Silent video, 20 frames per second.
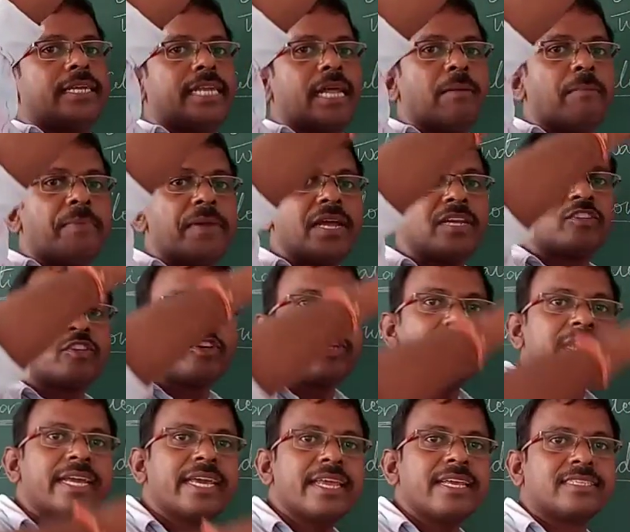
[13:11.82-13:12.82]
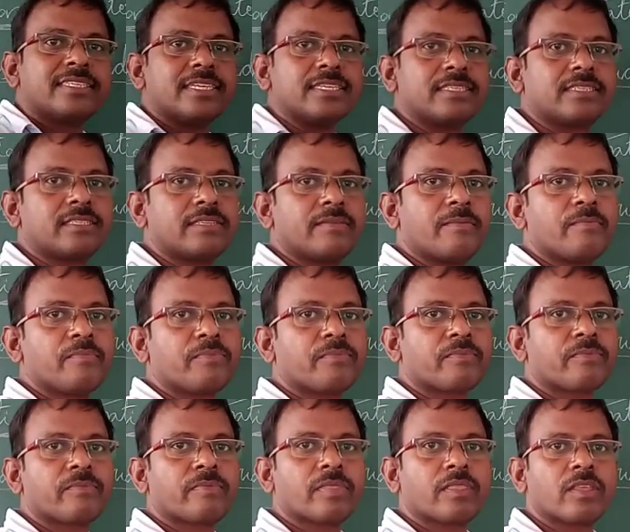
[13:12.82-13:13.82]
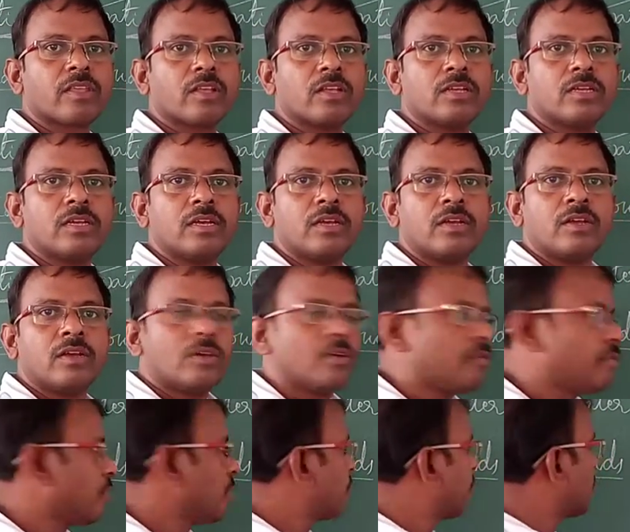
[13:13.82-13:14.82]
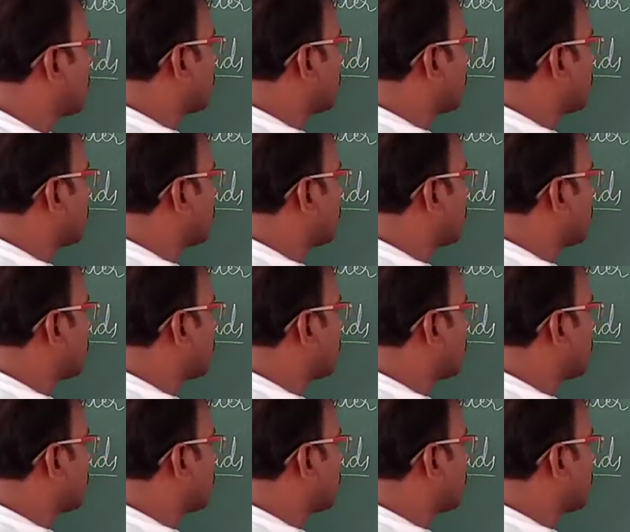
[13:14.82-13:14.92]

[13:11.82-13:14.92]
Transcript: temperature decreases. If you